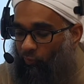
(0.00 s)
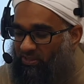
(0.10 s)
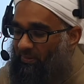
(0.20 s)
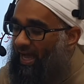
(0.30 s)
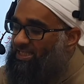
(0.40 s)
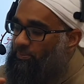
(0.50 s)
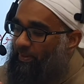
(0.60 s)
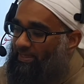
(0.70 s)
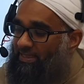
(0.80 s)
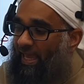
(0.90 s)
some
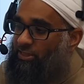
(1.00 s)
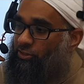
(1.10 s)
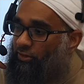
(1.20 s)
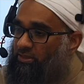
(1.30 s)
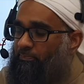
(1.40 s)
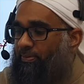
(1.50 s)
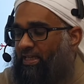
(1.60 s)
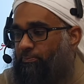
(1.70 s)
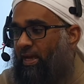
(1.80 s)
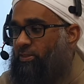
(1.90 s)
aspects external, some
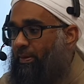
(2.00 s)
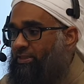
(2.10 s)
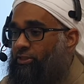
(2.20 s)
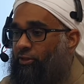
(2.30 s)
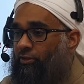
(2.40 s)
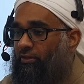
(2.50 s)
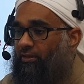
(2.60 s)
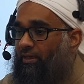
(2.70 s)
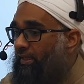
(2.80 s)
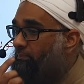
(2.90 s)
aspects internal,
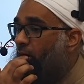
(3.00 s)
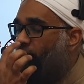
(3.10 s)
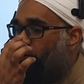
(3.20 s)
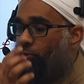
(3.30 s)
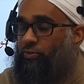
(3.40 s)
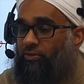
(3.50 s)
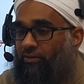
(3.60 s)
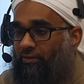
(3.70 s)
like the mouth, the nose.